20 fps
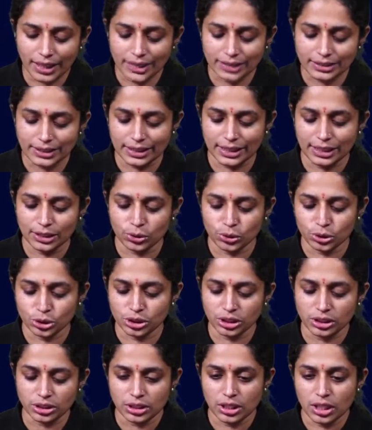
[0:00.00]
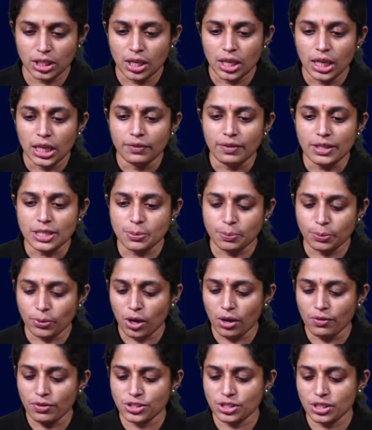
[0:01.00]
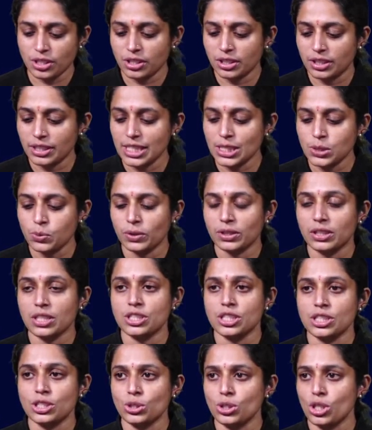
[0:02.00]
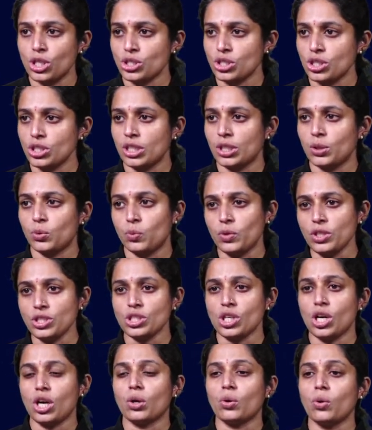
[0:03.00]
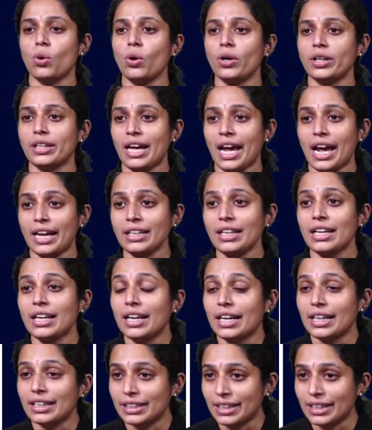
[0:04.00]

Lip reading: Next, second question, which provision deals with the situation in which a court can